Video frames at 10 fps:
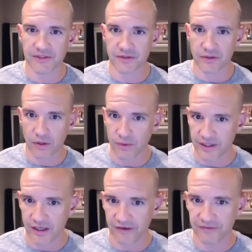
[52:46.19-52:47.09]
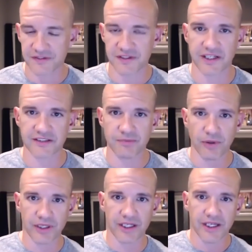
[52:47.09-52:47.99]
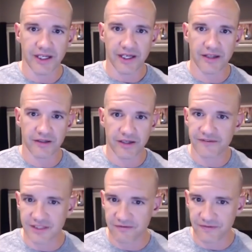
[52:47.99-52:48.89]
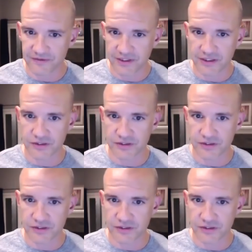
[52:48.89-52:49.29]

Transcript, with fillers: They'll go in the office the next morning and they'll have 10, 15,